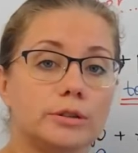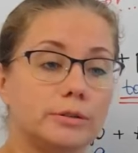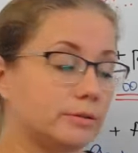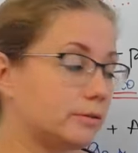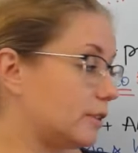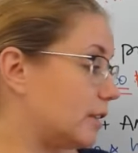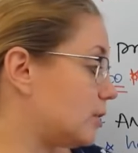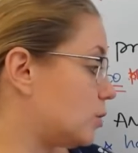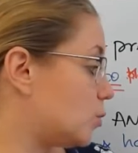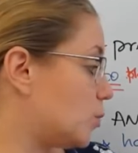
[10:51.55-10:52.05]

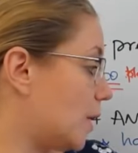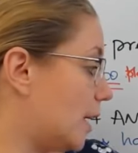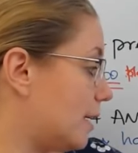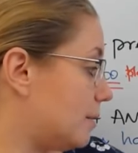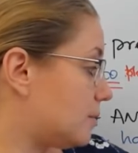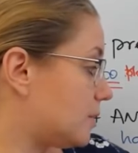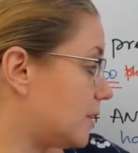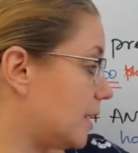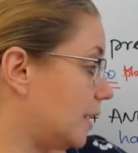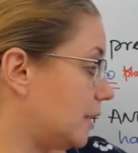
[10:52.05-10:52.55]
That's why I'm
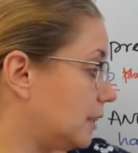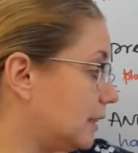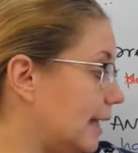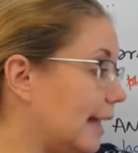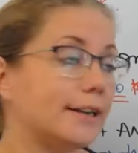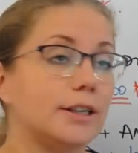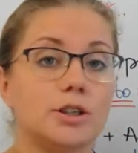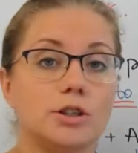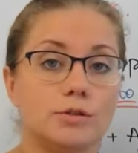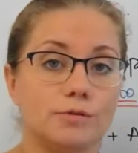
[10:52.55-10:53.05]
saying
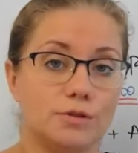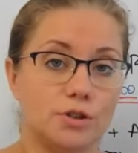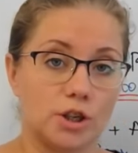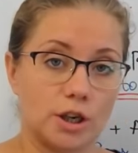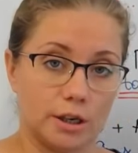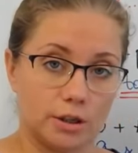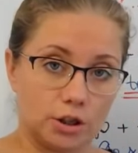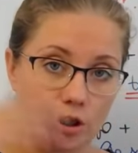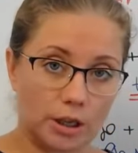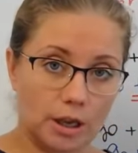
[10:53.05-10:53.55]
negative change.